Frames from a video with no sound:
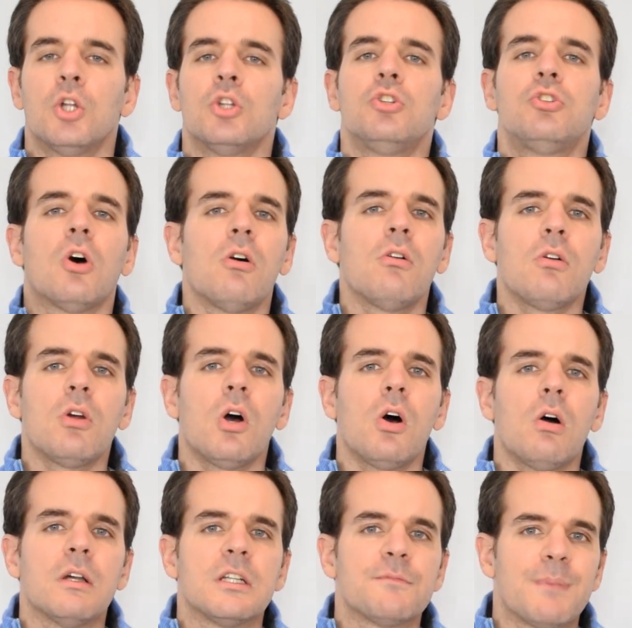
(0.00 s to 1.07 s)
don't
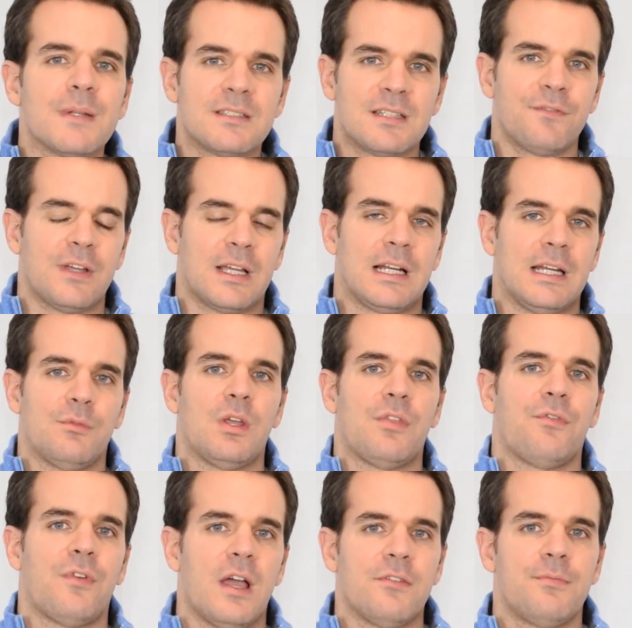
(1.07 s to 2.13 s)
go specifically with
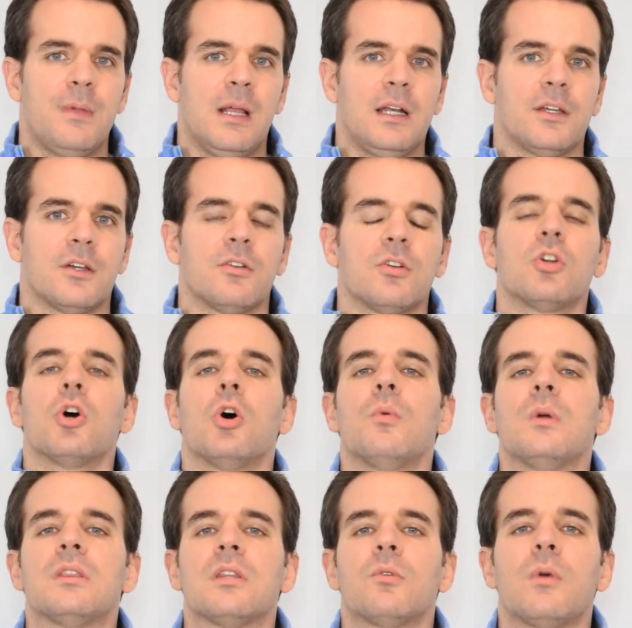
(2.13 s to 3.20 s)
5 million. Go
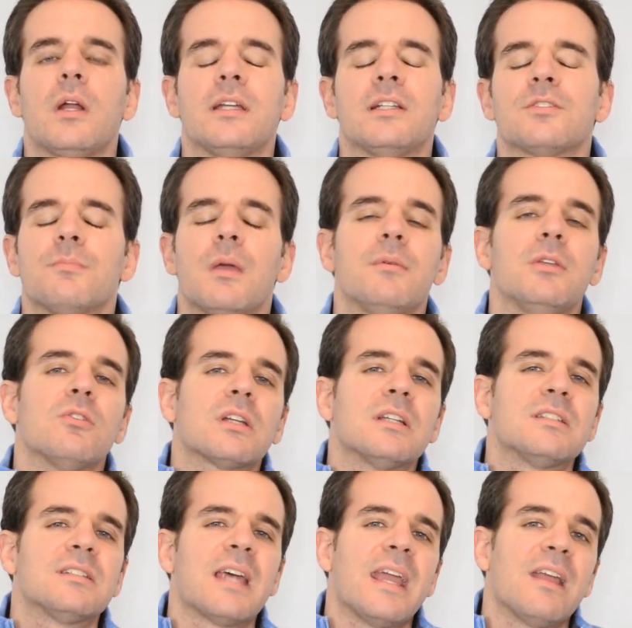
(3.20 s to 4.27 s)
with a range. Maybe you can
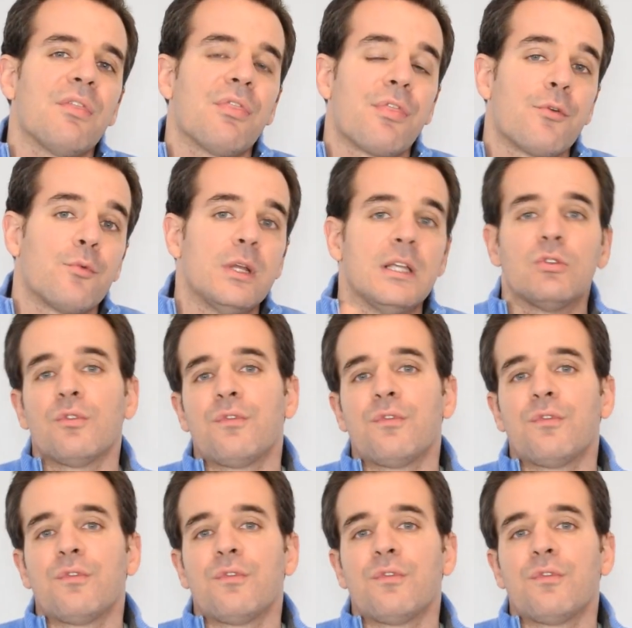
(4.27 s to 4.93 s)
say 3 to